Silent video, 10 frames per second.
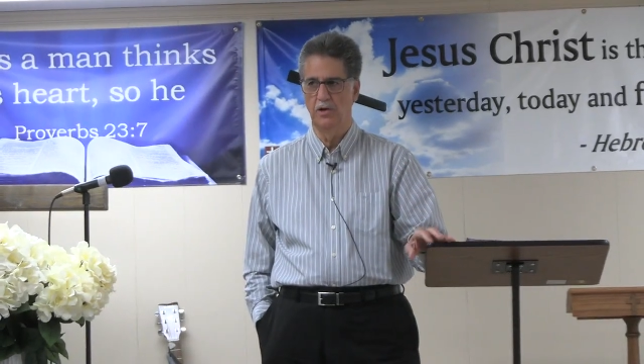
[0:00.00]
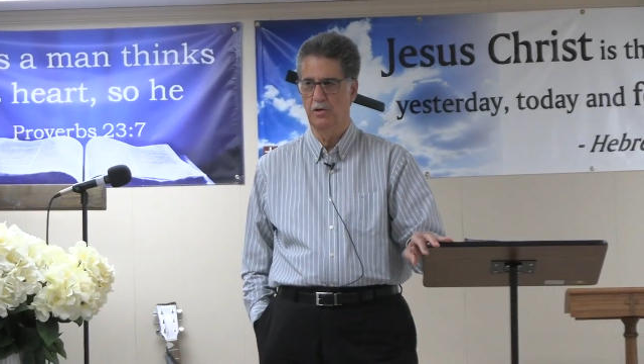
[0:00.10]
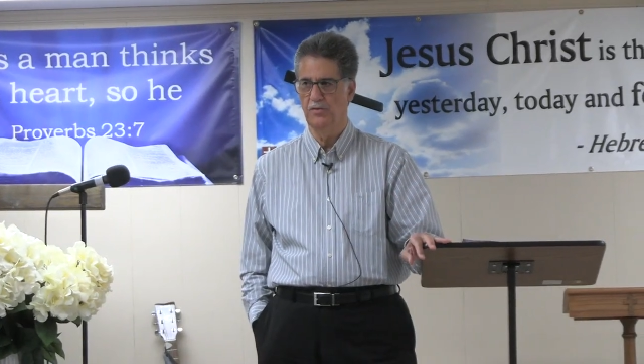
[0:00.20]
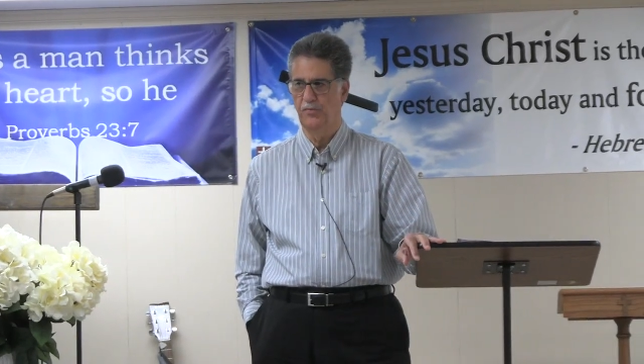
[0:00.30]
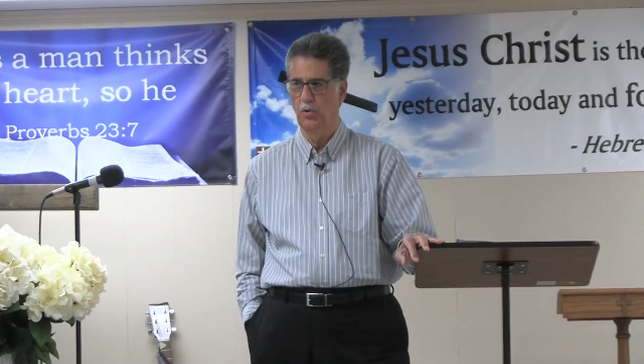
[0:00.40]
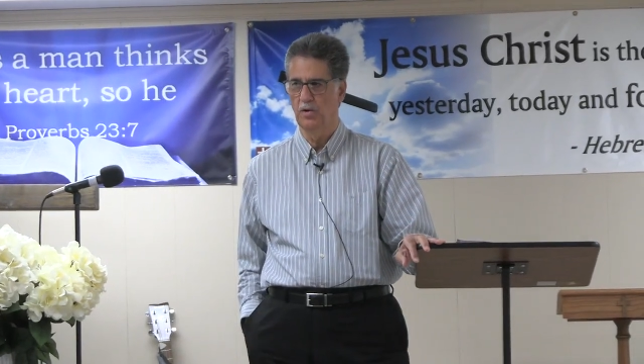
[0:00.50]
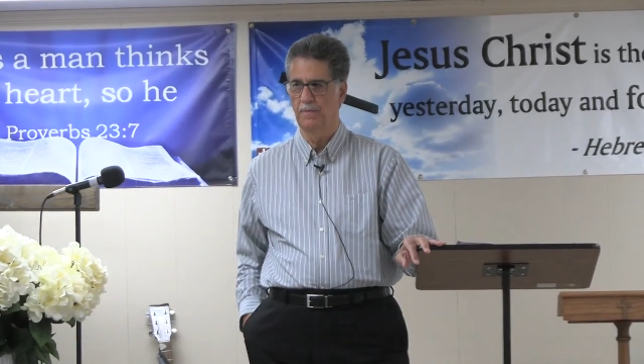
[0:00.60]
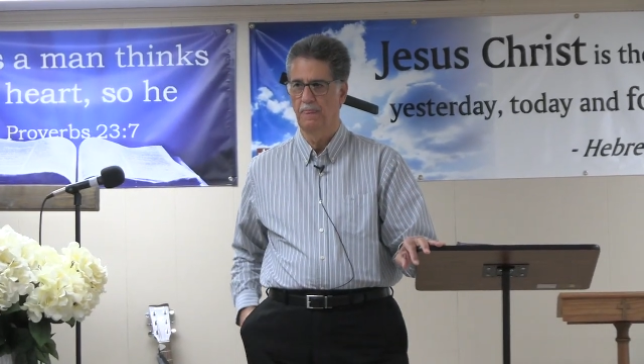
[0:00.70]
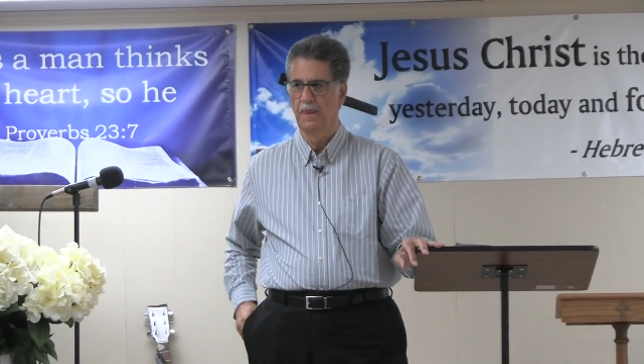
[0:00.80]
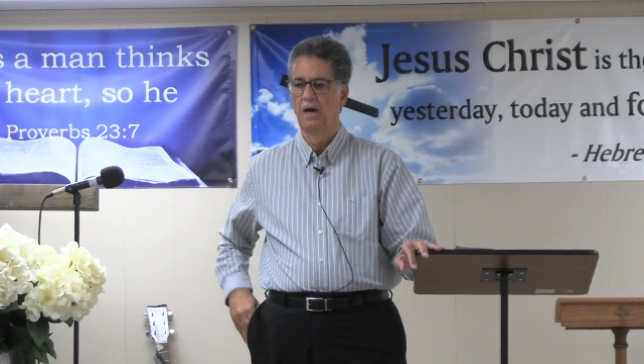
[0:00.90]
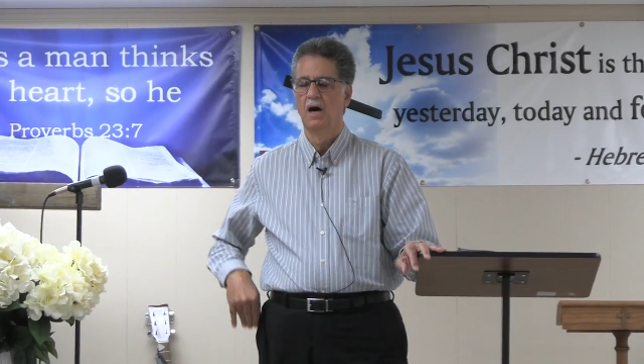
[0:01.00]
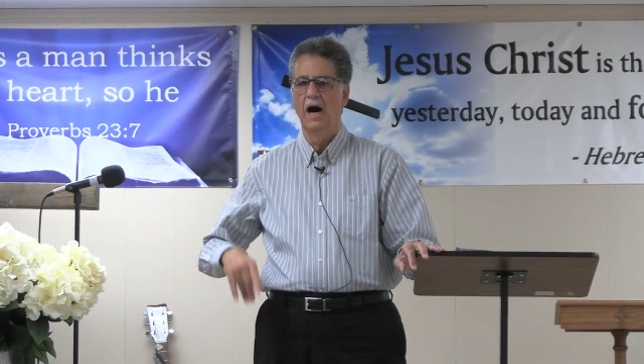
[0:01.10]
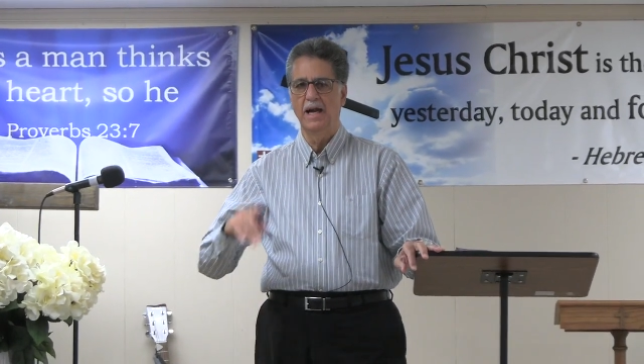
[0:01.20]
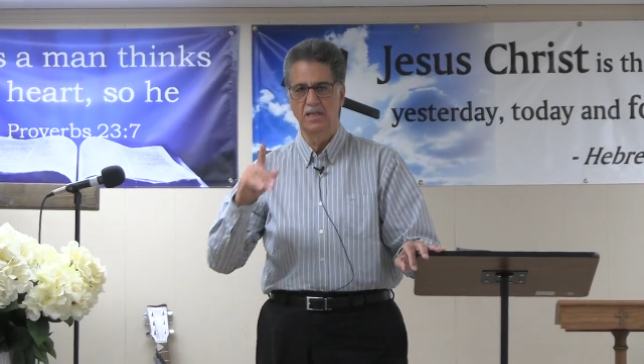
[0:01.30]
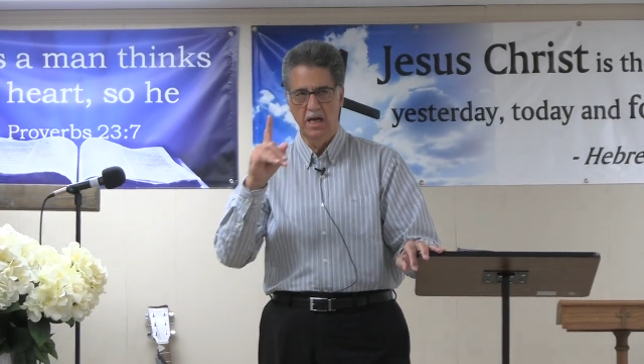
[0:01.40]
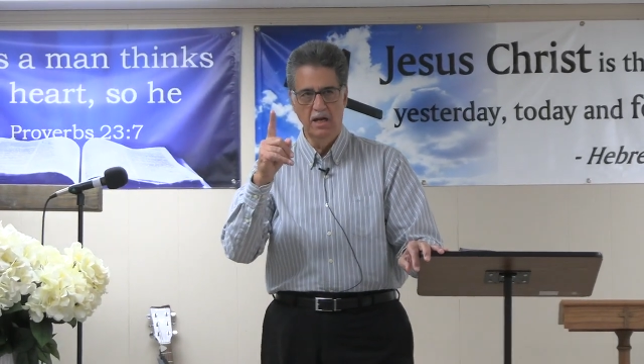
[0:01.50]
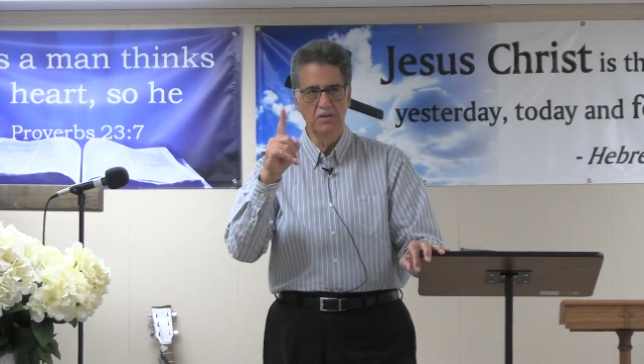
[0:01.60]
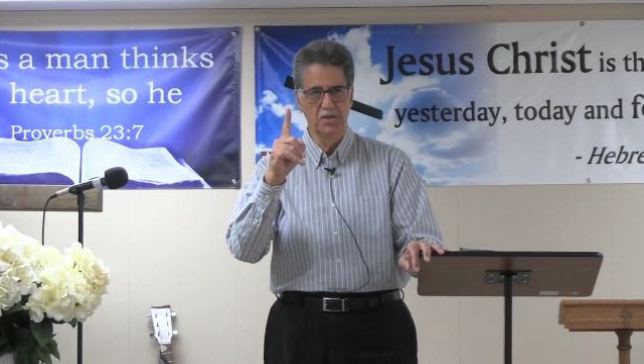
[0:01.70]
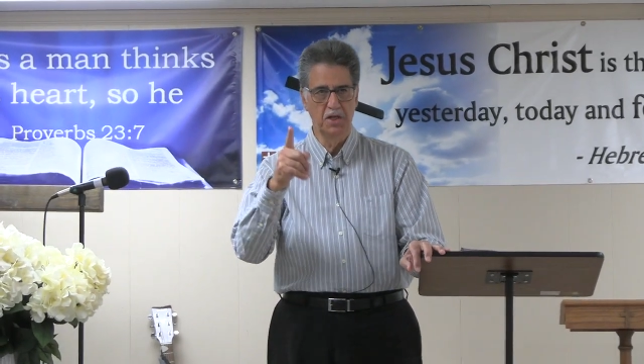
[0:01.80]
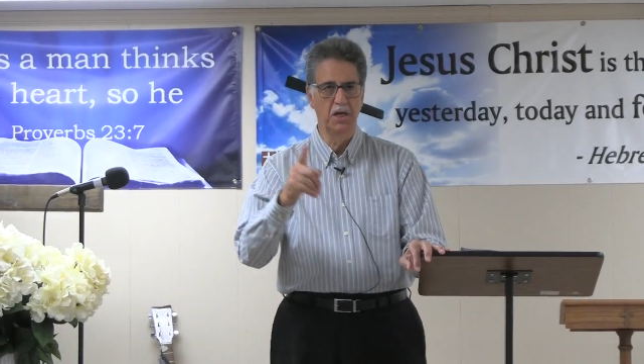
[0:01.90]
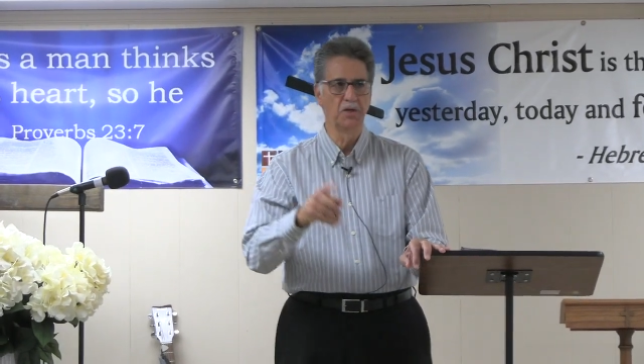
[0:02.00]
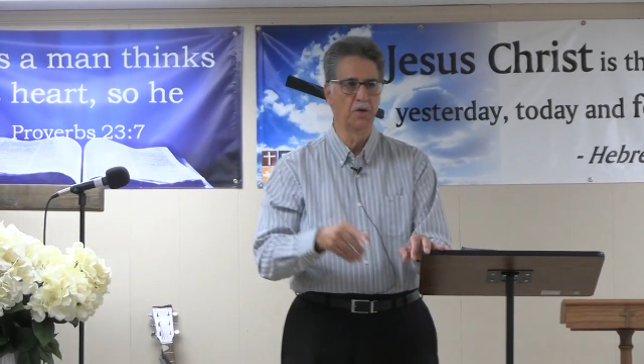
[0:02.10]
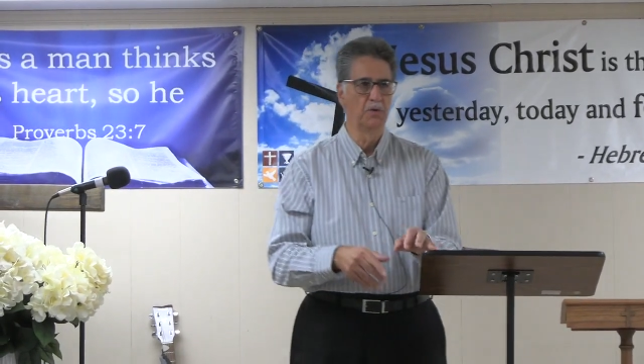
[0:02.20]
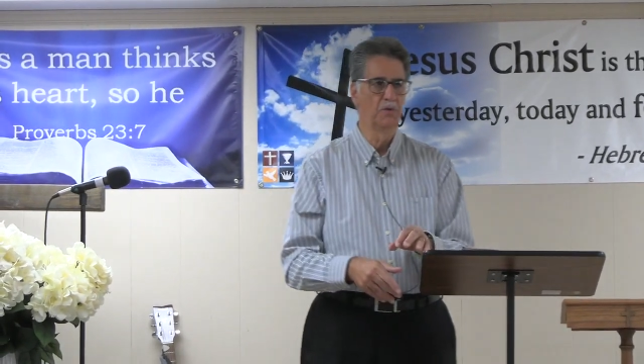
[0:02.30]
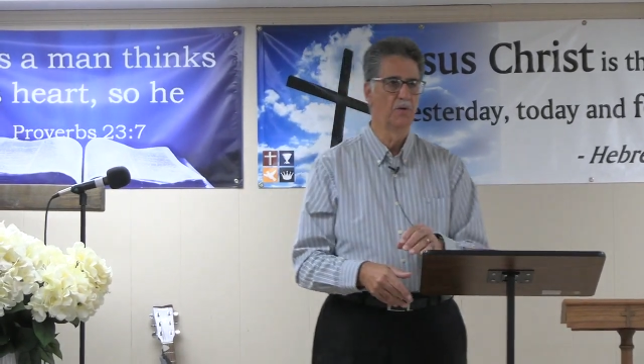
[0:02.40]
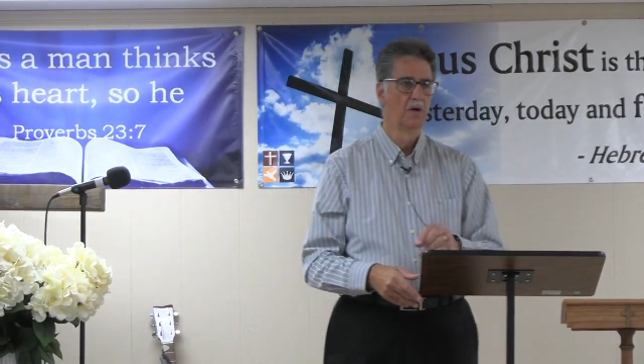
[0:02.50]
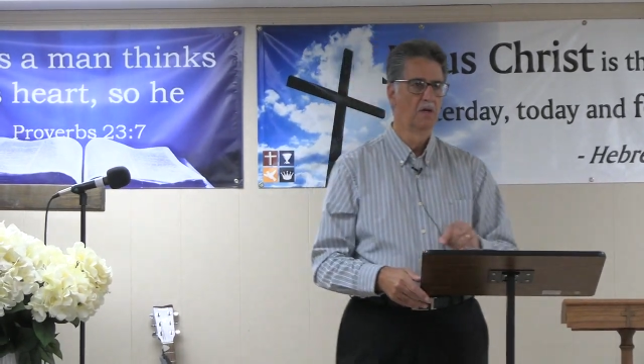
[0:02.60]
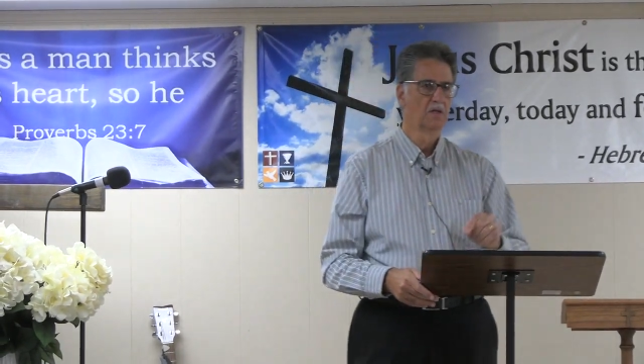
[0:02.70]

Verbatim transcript: on earth for, I guarantee you